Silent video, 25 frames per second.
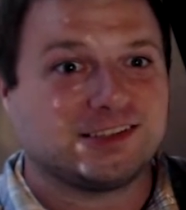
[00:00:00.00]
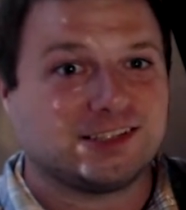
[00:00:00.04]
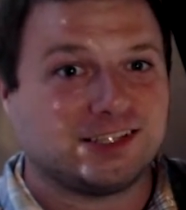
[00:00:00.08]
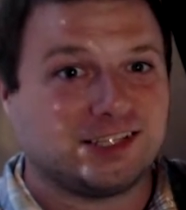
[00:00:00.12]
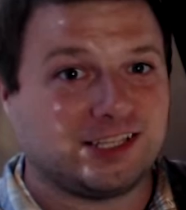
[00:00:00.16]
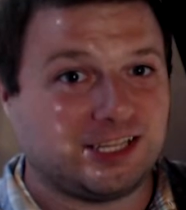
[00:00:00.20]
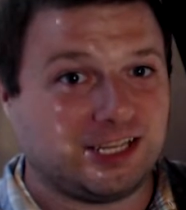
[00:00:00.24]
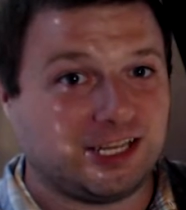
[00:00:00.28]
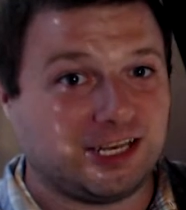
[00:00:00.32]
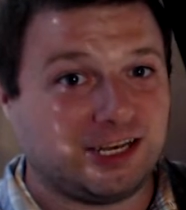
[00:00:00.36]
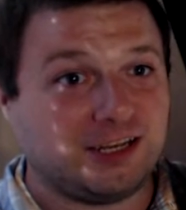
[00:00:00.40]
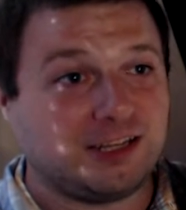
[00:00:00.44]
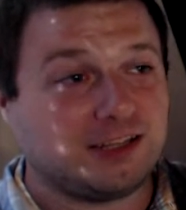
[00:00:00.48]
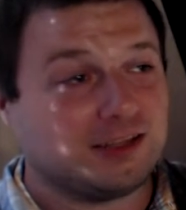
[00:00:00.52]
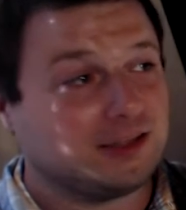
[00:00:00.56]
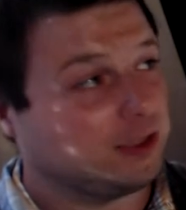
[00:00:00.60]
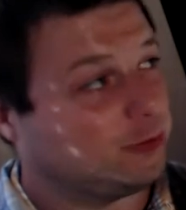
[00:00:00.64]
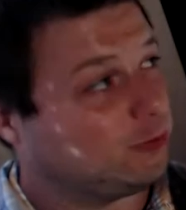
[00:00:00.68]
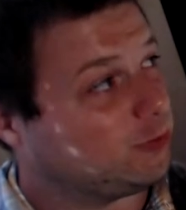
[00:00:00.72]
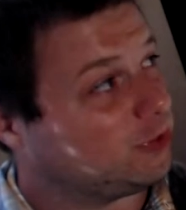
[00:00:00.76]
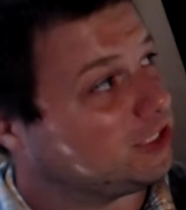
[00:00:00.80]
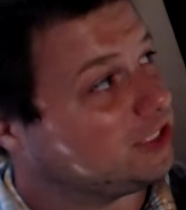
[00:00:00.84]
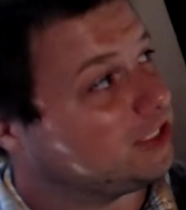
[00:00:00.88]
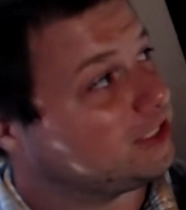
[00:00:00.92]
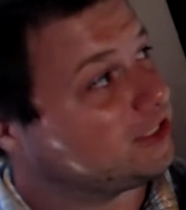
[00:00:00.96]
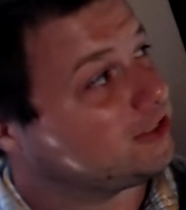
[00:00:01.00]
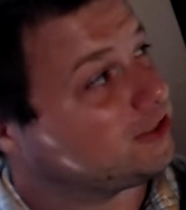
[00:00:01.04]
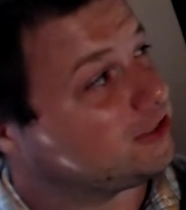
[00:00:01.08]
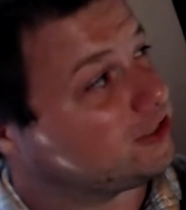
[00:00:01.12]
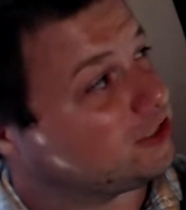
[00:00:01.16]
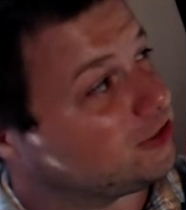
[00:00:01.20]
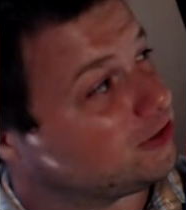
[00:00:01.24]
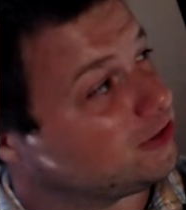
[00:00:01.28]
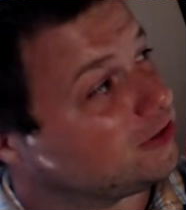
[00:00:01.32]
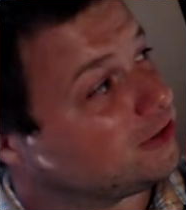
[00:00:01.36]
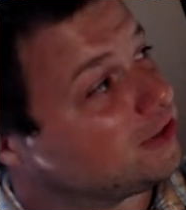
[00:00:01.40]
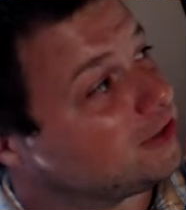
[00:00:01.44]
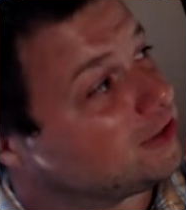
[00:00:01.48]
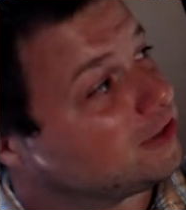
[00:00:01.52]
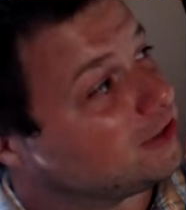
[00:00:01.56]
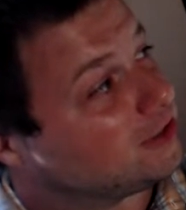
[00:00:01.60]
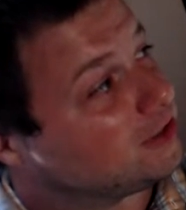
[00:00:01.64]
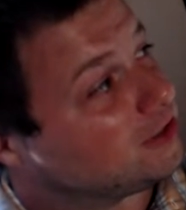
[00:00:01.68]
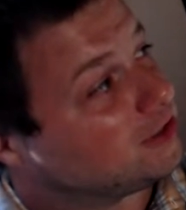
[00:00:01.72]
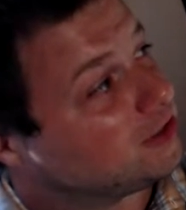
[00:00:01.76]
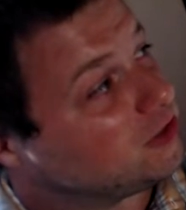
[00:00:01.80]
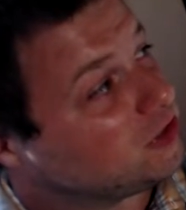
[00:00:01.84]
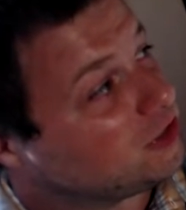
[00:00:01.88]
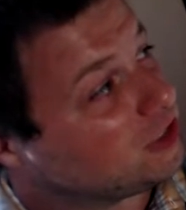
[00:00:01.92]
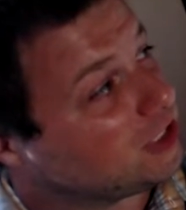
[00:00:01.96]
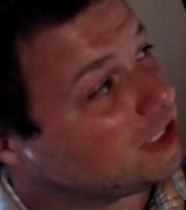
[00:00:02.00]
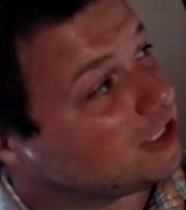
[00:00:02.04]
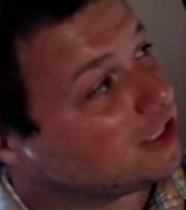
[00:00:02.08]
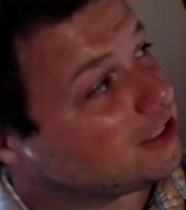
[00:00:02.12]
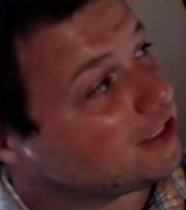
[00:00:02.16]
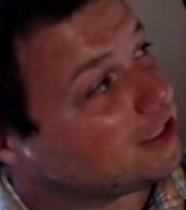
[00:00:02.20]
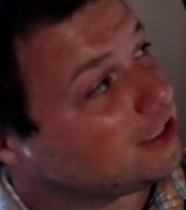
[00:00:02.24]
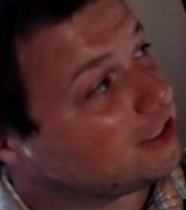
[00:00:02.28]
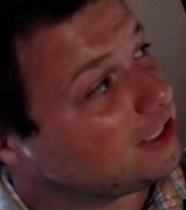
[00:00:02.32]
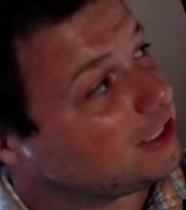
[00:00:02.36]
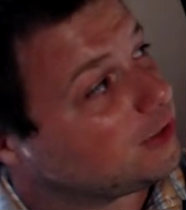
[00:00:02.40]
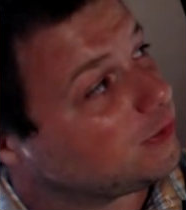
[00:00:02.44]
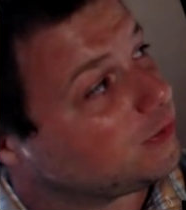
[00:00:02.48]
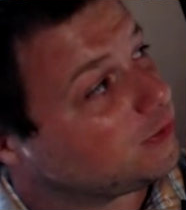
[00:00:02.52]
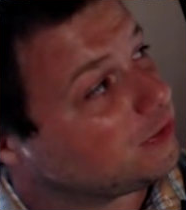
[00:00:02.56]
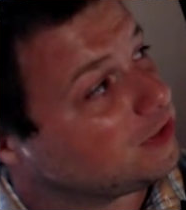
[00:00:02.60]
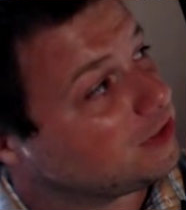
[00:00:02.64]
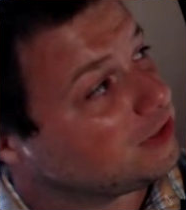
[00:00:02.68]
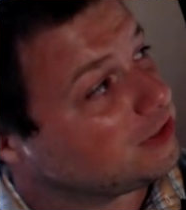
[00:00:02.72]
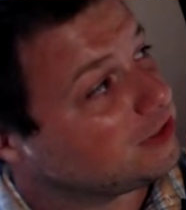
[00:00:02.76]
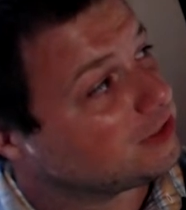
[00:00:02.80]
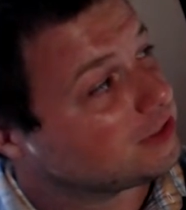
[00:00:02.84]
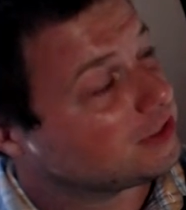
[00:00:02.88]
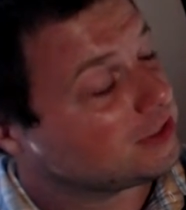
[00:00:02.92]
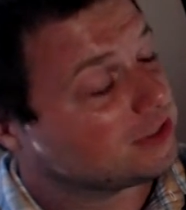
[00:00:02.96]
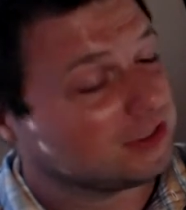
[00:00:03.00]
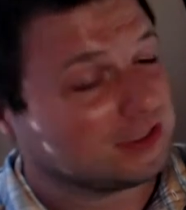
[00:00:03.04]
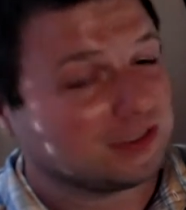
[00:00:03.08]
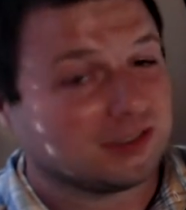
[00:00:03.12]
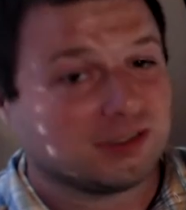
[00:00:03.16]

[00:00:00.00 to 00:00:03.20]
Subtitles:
Get it? The potential Jonathan Edwards?